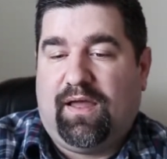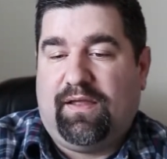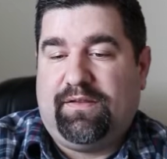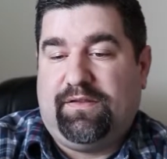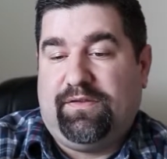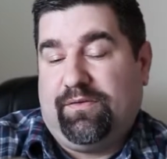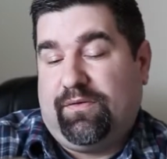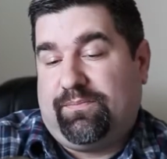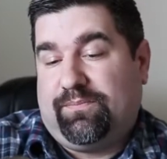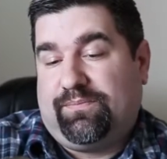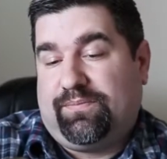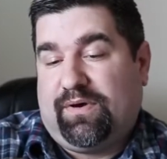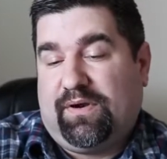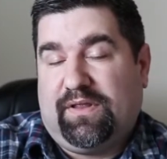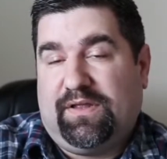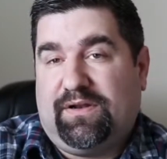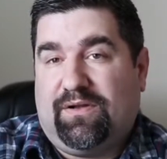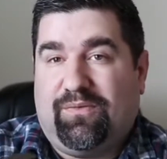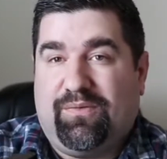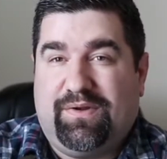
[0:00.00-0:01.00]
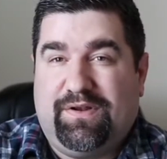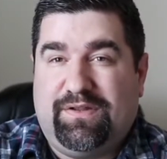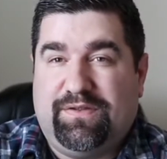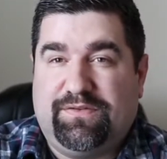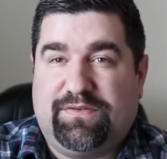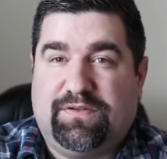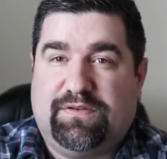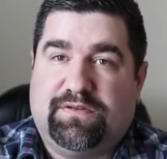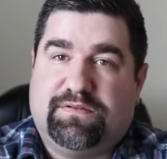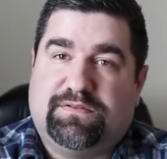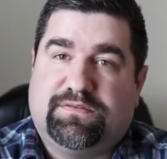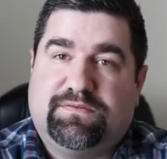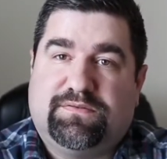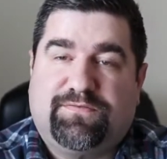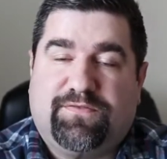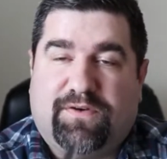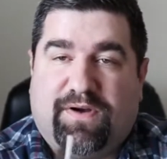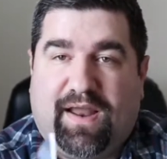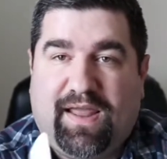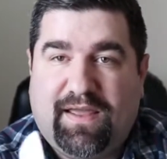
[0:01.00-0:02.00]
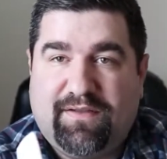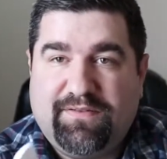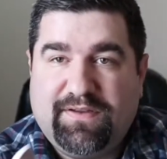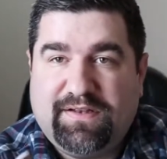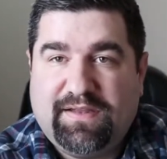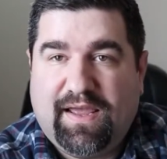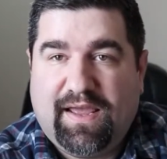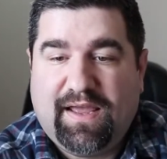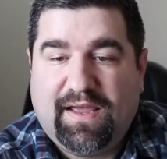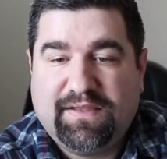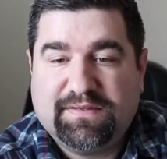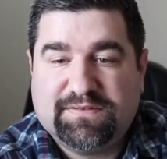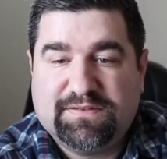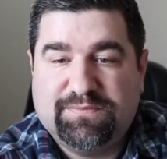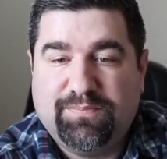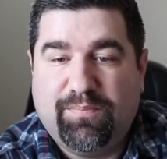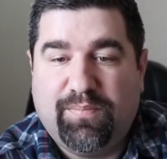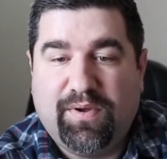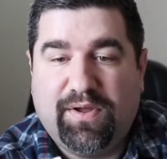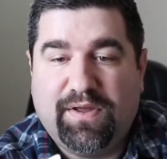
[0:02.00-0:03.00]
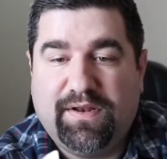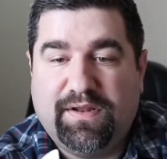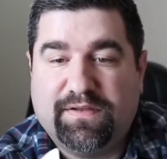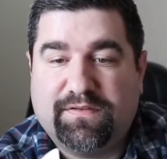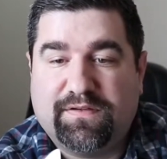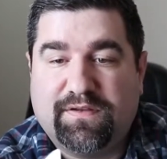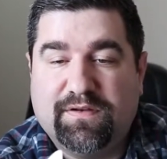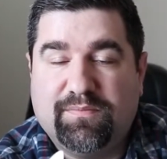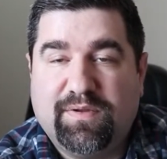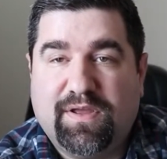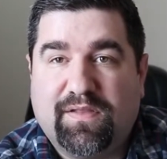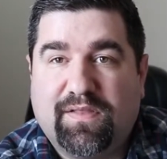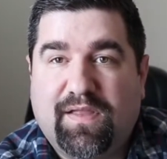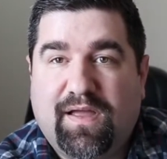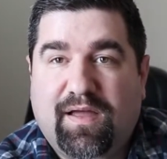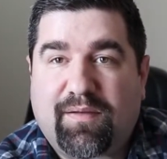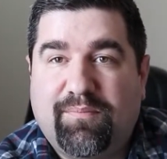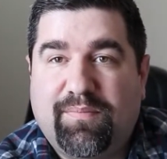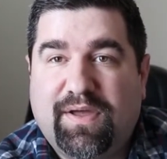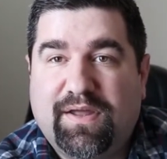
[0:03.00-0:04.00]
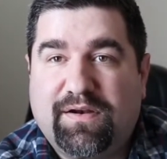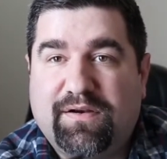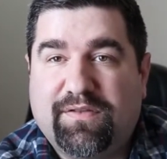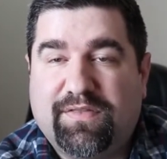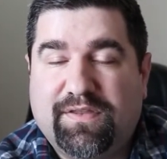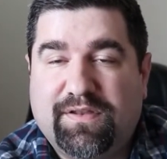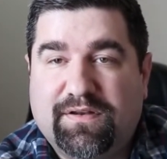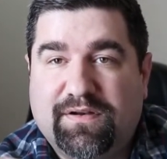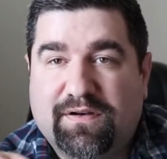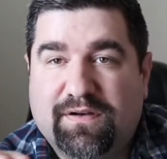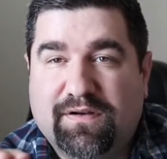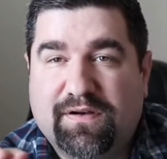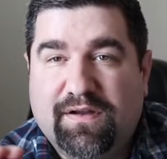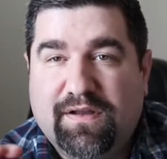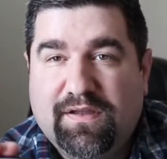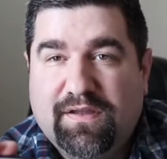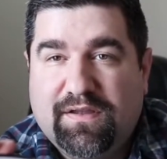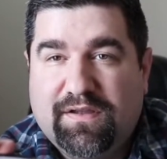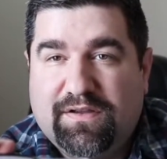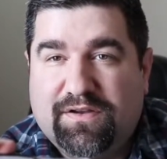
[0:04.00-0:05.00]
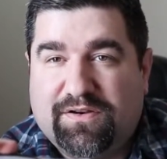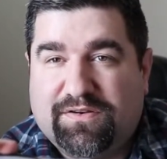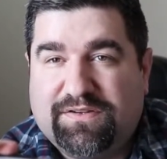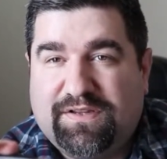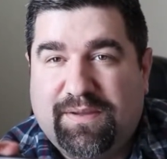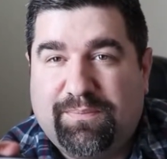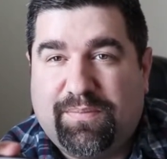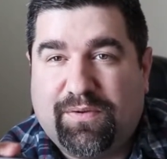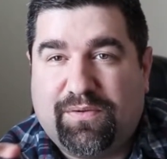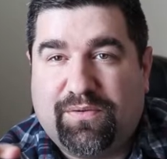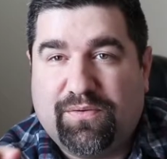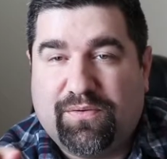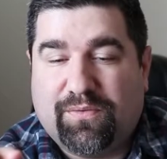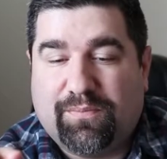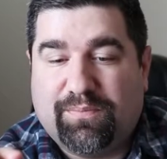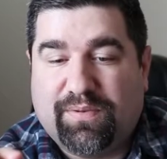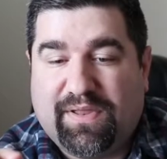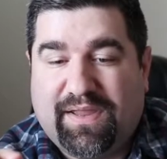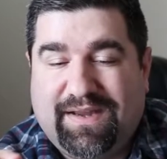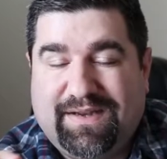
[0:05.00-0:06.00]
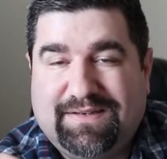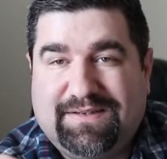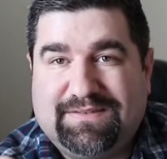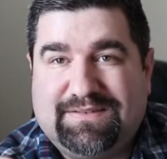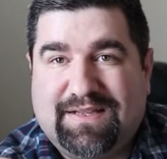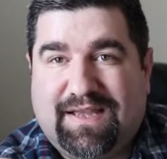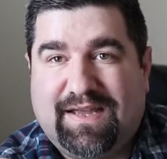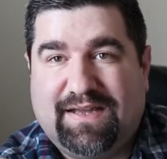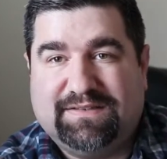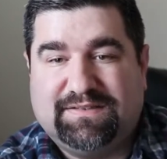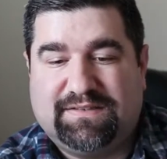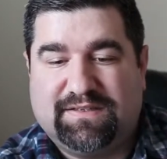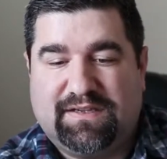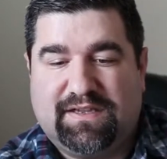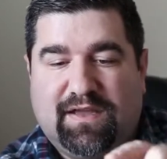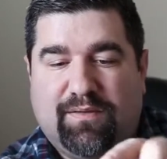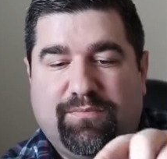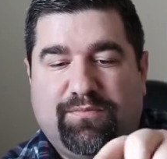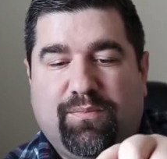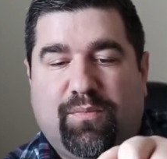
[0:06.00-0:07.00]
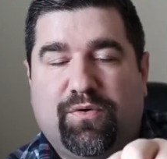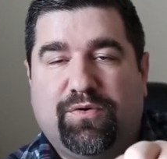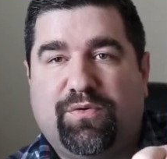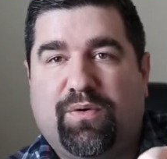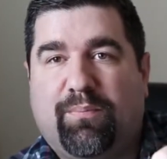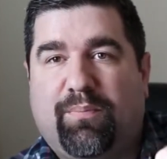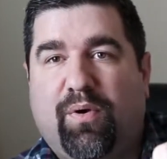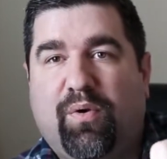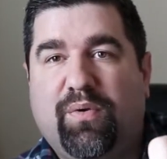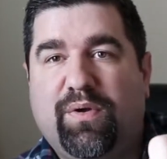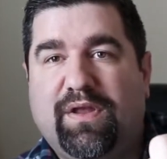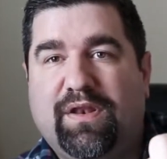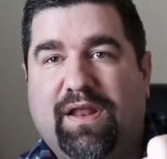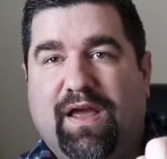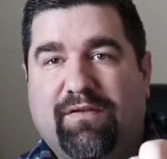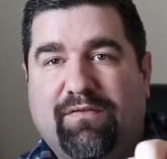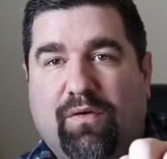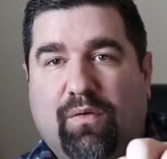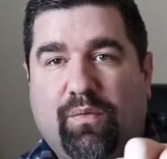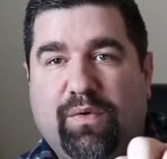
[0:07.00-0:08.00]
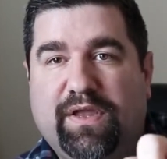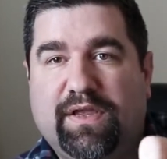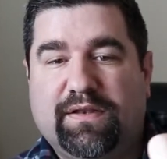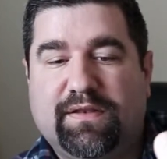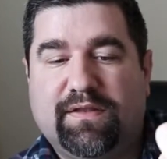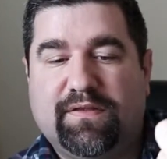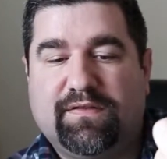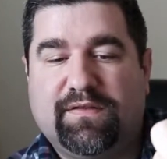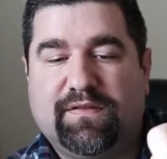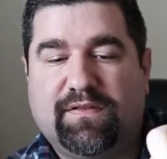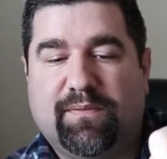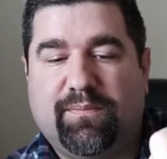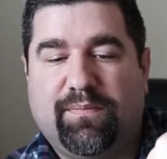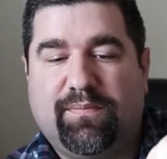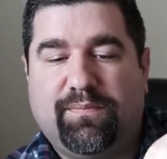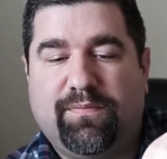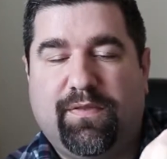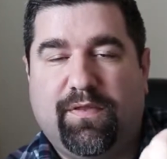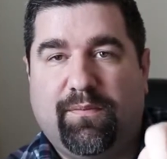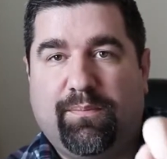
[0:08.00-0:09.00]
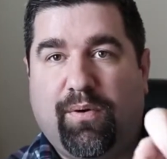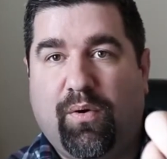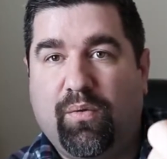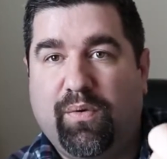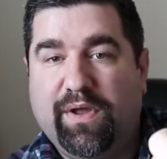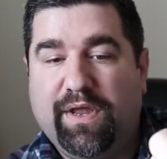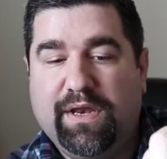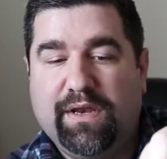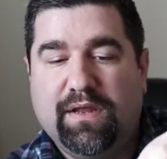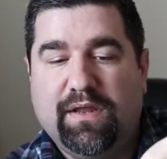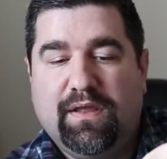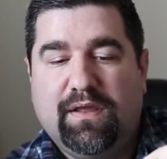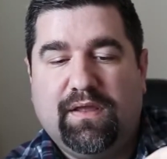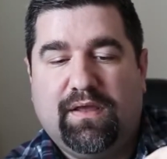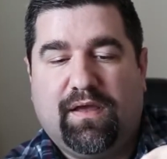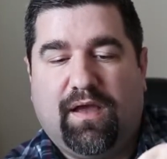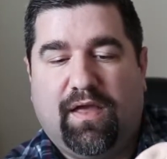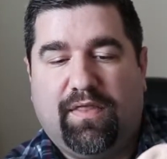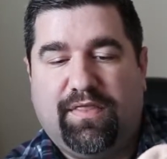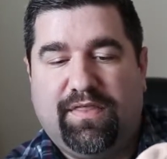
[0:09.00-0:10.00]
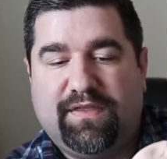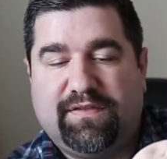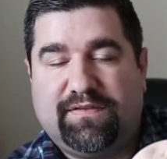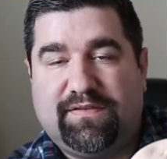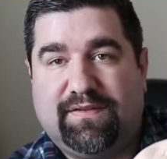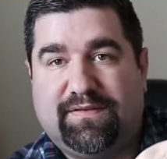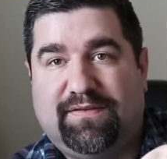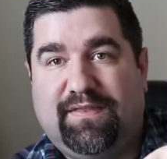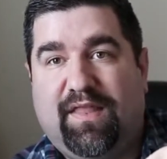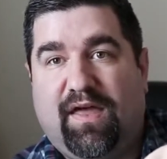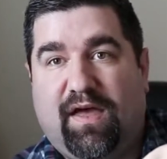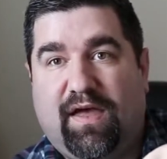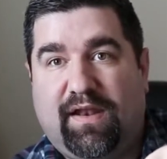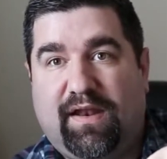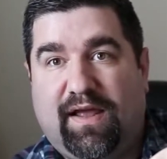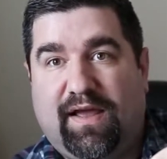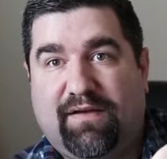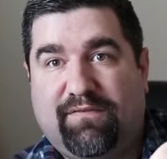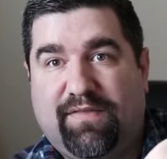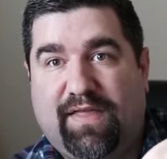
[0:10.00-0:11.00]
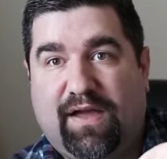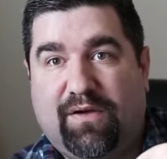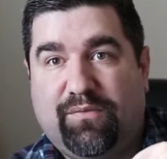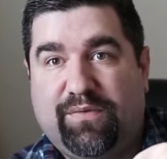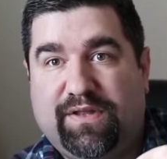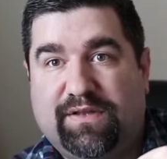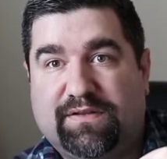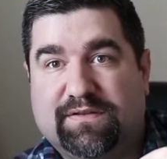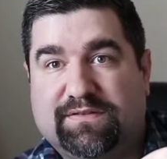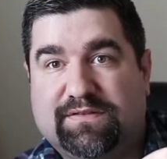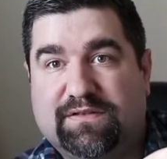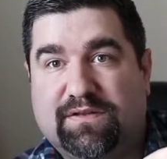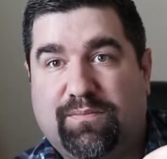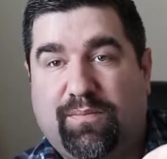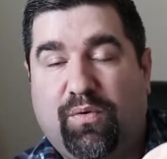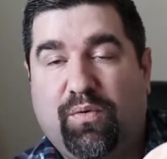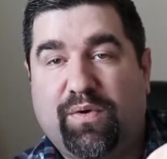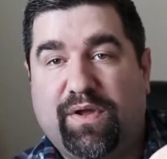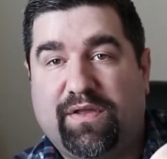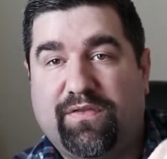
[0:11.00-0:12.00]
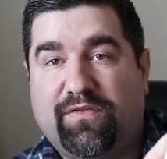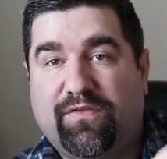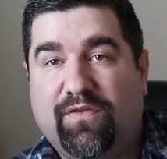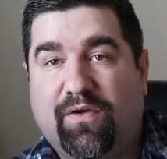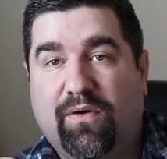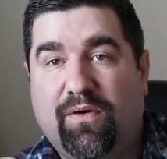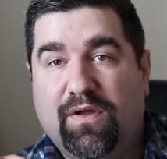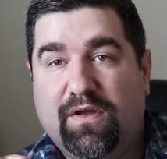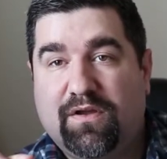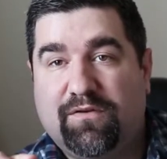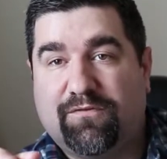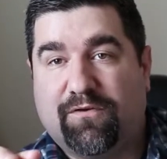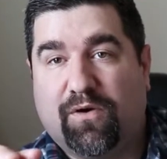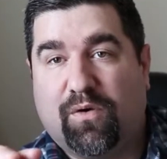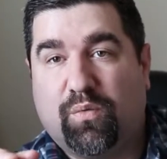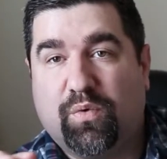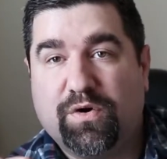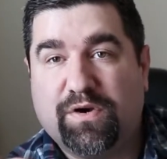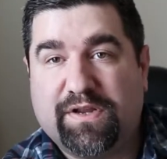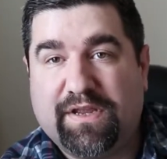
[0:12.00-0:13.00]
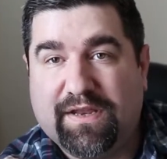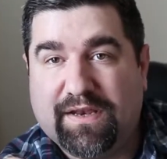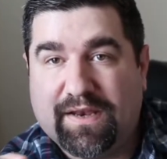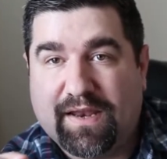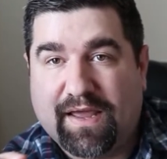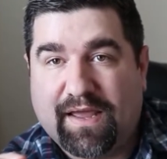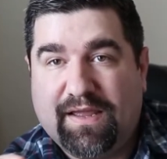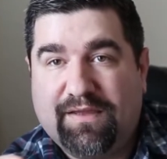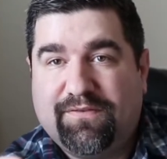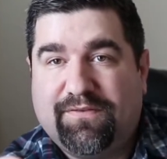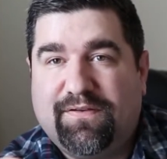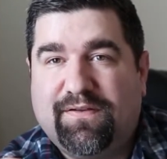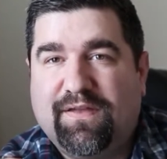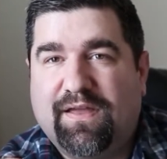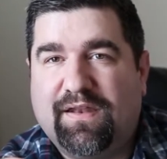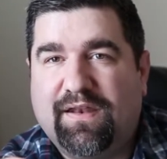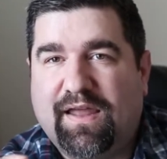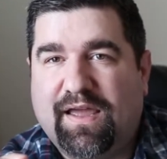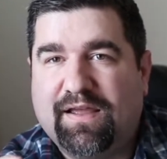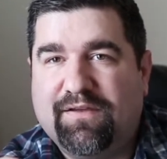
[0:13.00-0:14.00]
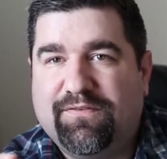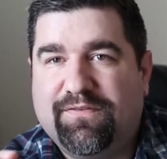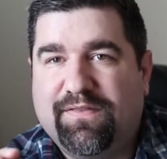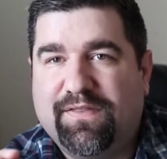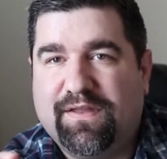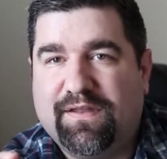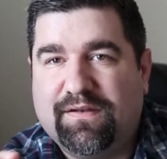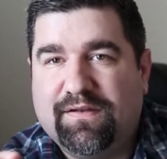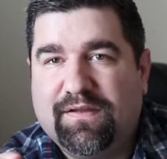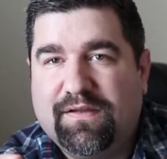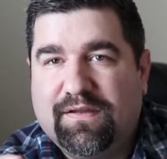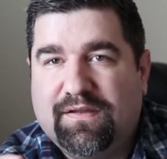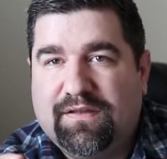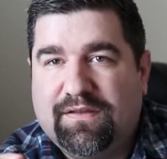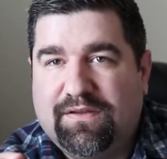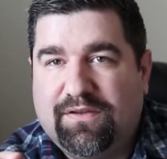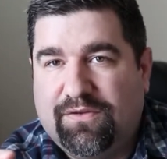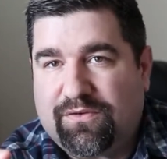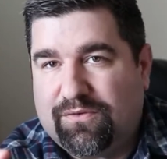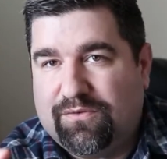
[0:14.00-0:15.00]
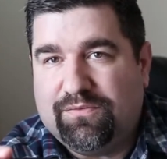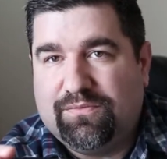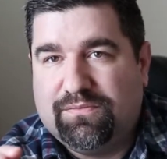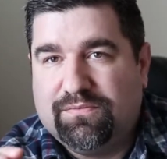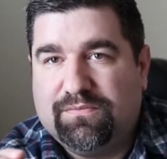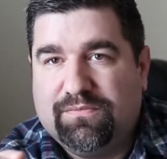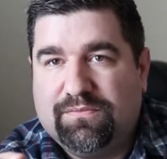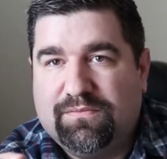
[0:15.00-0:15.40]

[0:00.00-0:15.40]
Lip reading: You probably don't want to use it for heavy tasks, but it's going to be a lot better than your typical blade designs that come more to a point and have a weakness at the point. This does not have that weakness at the point. So for a working knife, a knife that you